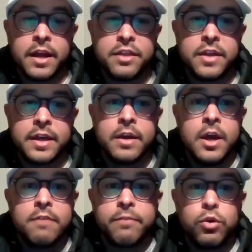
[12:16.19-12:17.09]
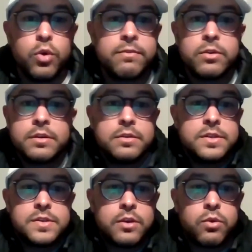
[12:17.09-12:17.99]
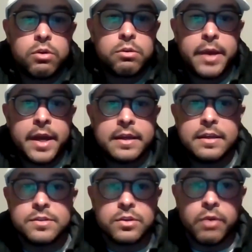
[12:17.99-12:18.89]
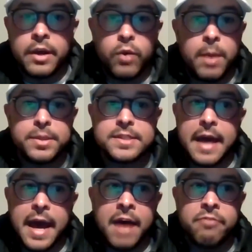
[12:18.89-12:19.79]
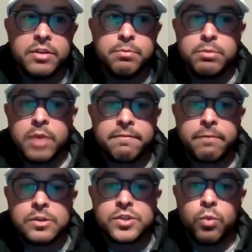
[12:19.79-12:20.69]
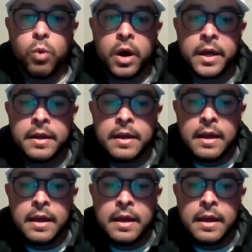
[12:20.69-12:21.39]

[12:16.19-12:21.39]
I think for whoever is at quarterback, he's a great weapon to have. He'd be my first one.